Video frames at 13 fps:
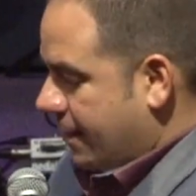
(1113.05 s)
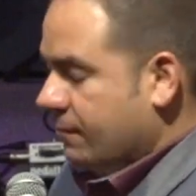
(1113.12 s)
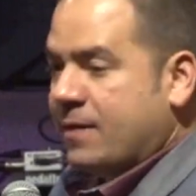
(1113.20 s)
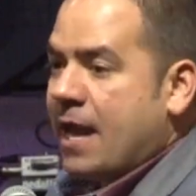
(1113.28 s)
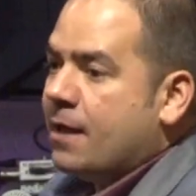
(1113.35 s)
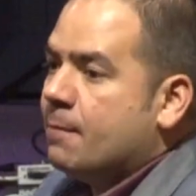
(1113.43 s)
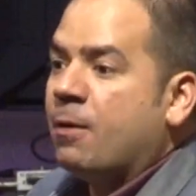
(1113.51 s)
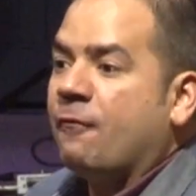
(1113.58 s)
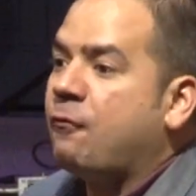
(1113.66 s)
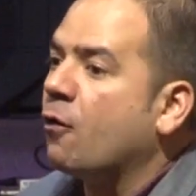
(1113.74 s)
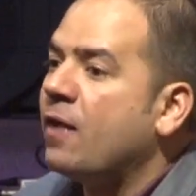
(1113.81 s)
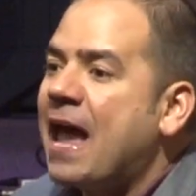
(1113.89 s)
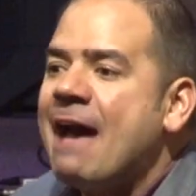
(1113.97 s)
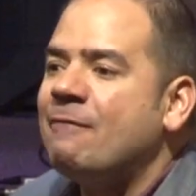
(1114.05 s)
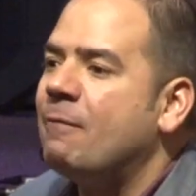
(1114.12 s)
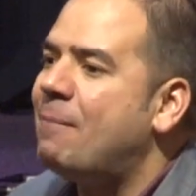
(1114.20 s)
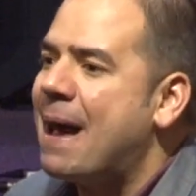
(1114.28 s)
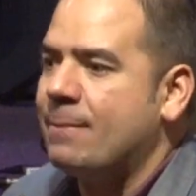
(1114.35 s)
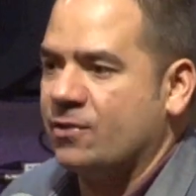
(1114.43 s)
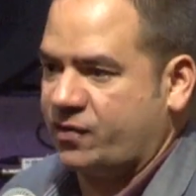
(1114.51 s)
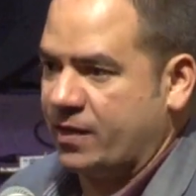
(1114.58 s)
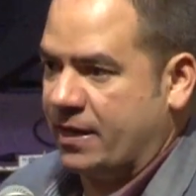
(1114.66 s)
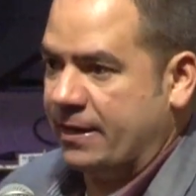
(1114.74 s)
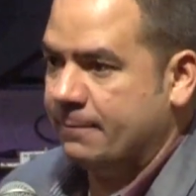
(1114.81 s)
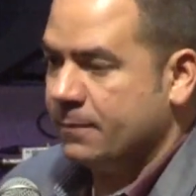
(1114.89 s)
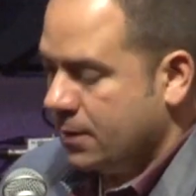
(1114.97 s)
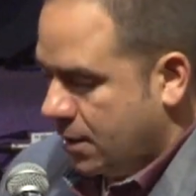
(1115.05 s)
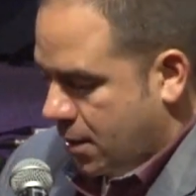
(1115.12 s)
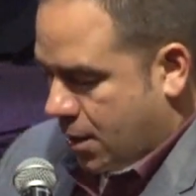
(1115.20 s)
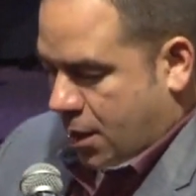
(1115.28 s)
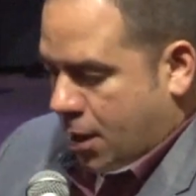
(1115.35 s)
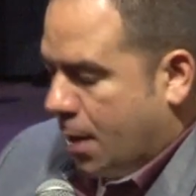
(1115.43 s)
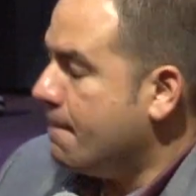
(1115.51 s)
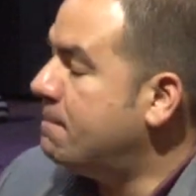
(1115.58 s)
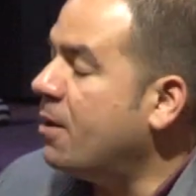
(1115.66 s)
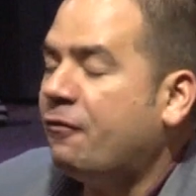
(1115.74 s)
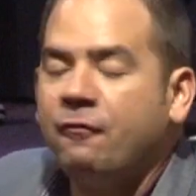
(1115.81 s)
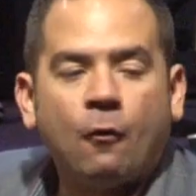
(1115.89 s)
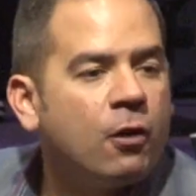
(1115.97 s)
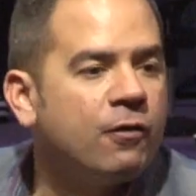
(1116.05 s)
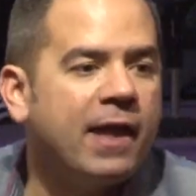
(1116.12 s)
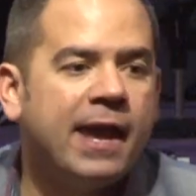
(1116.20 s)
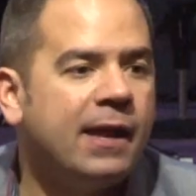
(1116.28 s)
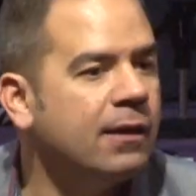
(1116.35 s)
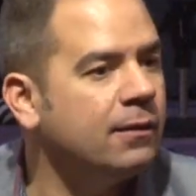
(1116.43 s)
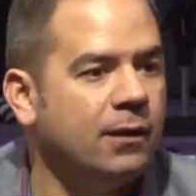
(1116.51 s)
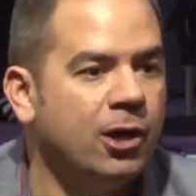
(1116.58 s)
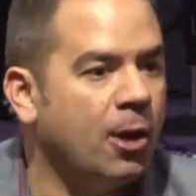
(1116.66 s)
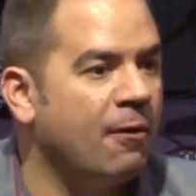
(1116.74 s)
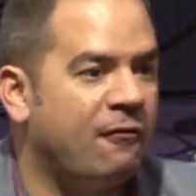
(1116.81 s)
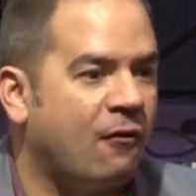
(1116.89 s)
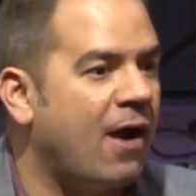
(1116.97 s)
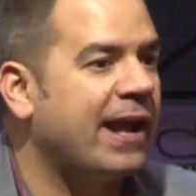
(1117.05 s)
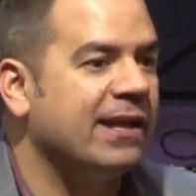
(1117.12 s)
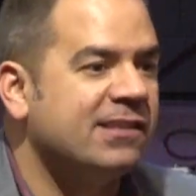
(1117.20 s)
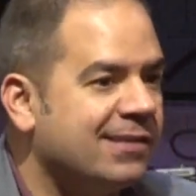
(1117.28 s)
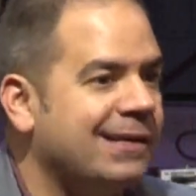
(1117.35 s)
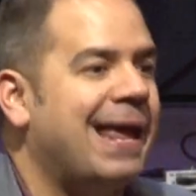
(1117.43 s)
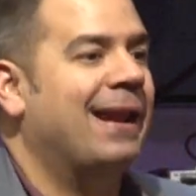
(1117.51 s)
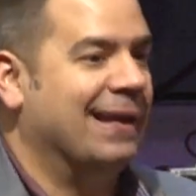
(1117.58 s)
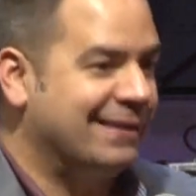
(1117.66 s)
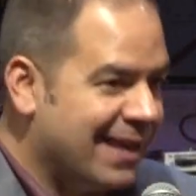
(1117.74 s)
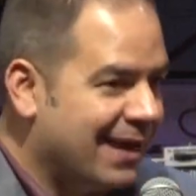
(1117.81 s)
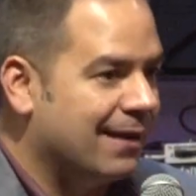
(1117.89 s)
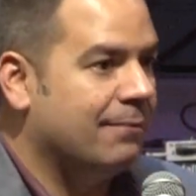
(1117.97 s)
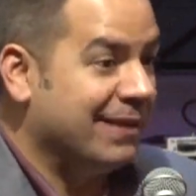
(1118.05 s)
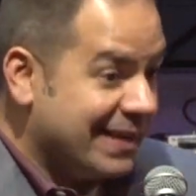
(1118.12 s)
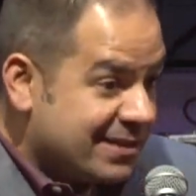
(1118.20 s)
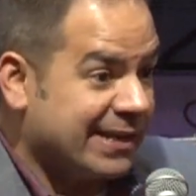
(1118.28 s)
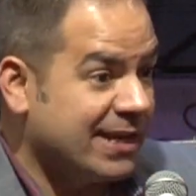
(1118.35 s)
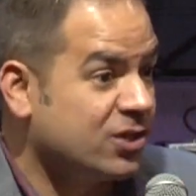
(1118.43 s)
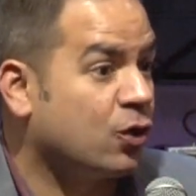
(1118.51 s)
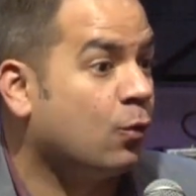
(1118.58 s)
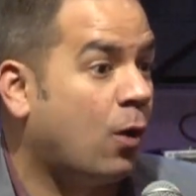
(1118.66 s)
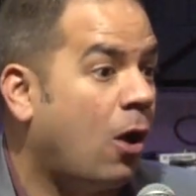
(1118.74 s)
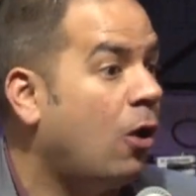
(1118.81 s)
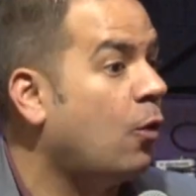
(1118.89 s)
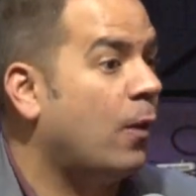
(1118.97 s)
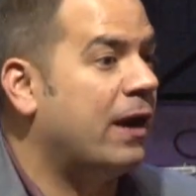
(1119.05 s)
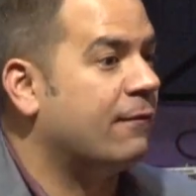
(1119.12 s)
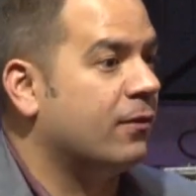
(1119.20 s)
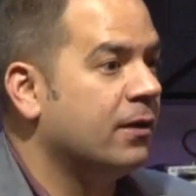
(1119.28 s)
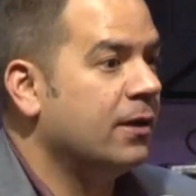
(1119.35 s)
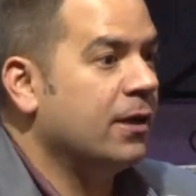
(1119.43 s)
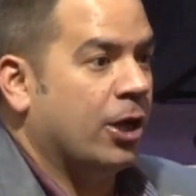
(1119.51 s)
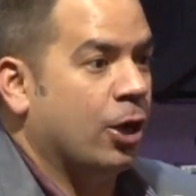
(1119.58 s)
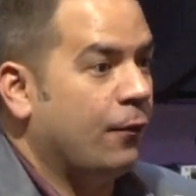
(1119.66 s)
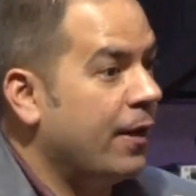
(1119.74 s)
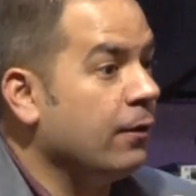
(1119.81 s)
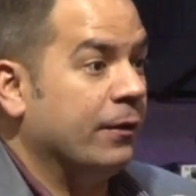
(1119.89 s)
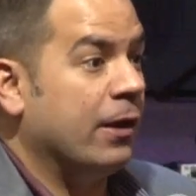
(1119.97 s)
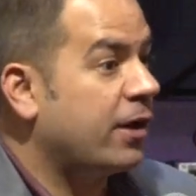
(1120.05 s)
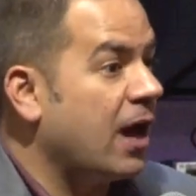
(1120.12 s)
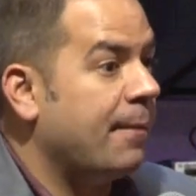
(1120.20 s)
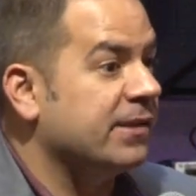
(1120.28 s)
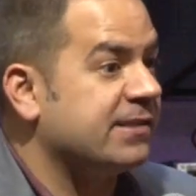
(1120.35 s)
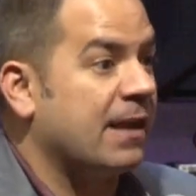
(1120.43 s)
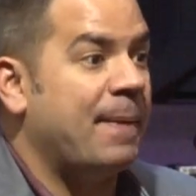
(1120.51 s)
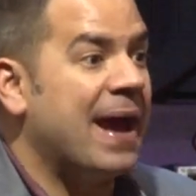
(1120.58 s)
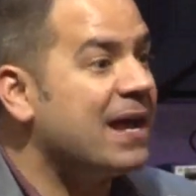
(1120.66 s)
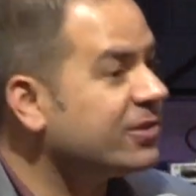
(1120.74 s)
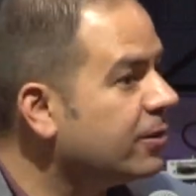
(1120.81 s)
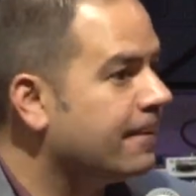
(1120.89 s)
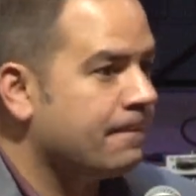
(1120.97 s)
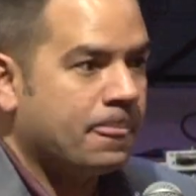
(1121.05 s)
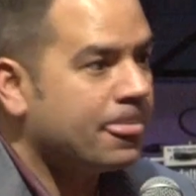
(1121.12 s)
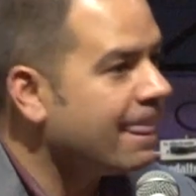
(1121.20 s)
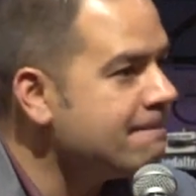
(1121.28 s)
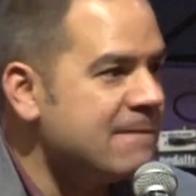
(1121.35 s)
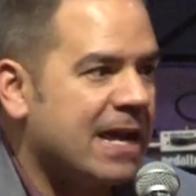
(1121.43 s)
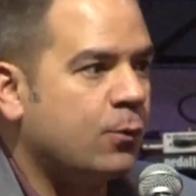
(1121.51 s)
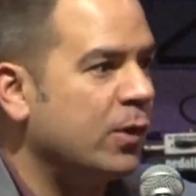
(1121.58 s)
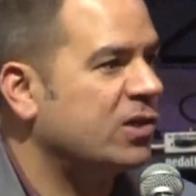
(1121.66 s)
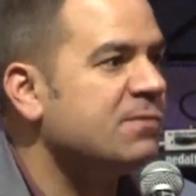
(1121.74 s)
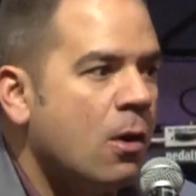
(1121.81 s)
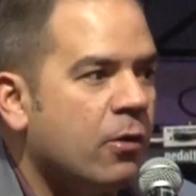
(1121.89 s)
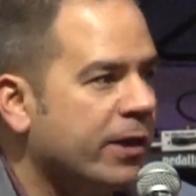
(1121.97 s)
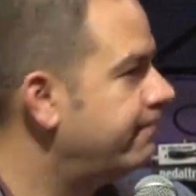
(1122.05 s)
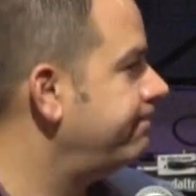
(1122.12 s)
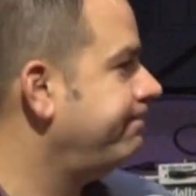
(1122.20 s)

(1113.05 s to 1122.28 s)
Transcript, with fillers: they, before they have a Bible study, before they, you know, before I can sit down and tell them these things are wrong, whatever, you know, they'll, they'll come and say, Pastor, I quit smoking.